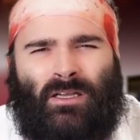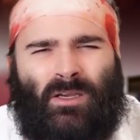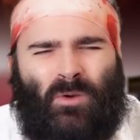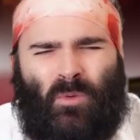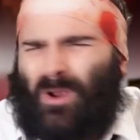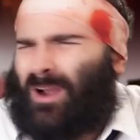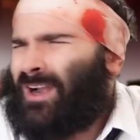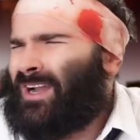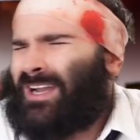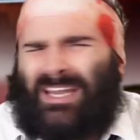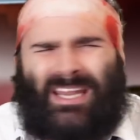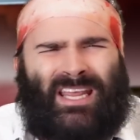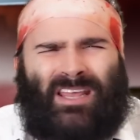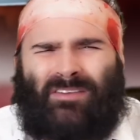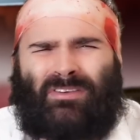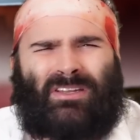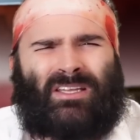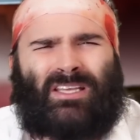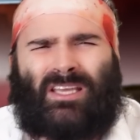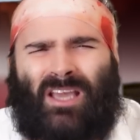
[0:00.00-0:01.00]
Where did he
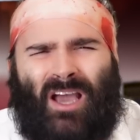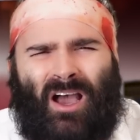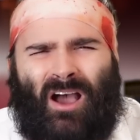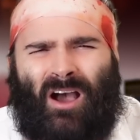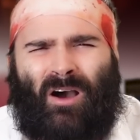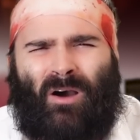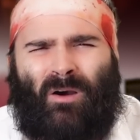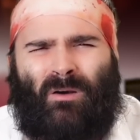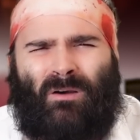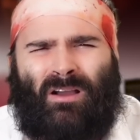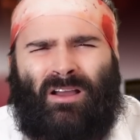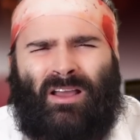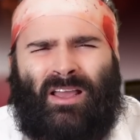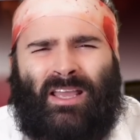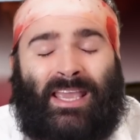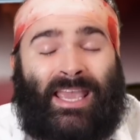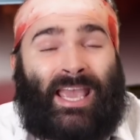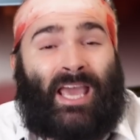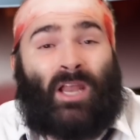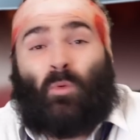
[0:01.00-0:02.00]
even go?
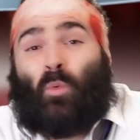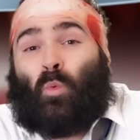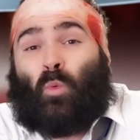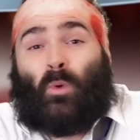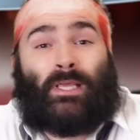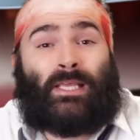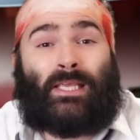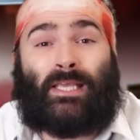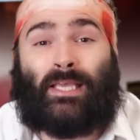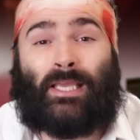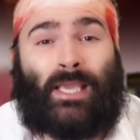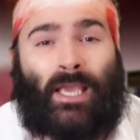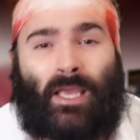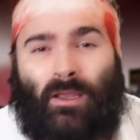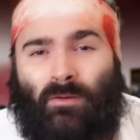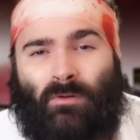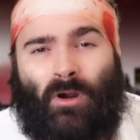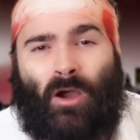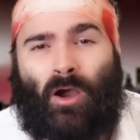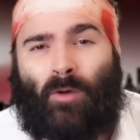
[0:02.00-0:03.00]
Can we
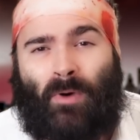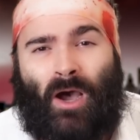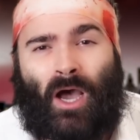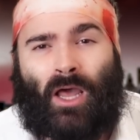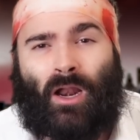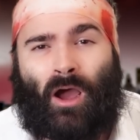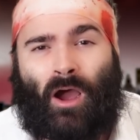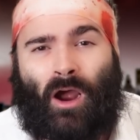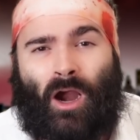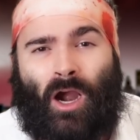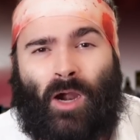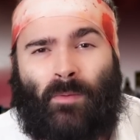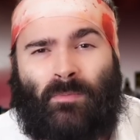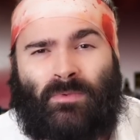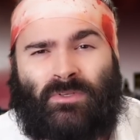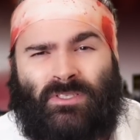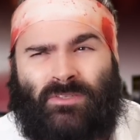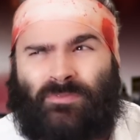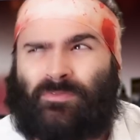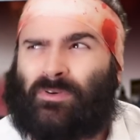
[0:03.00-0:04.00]
get robot
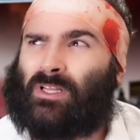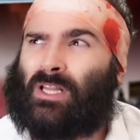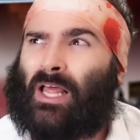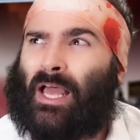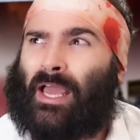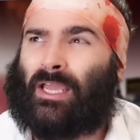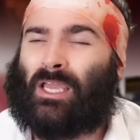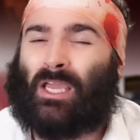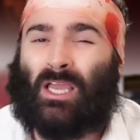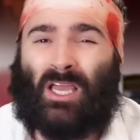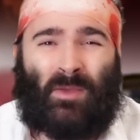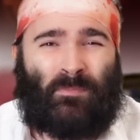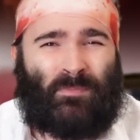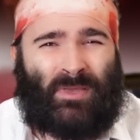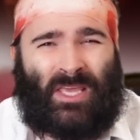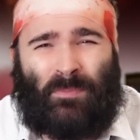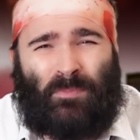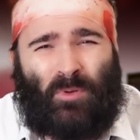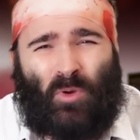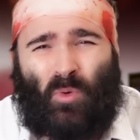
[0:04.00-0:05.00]
arms for, like,
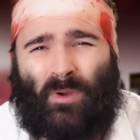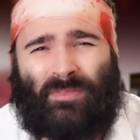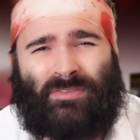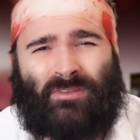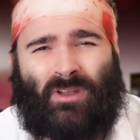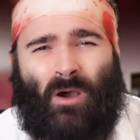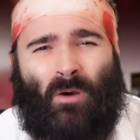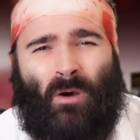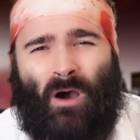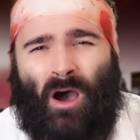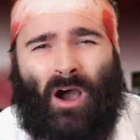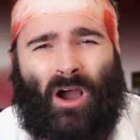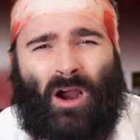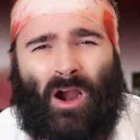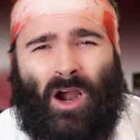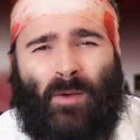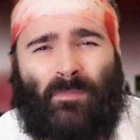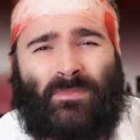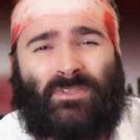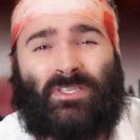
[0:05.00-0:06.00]
people with no
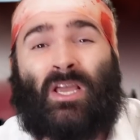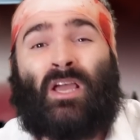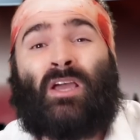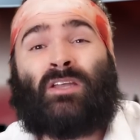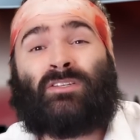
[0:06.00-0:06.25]
arms?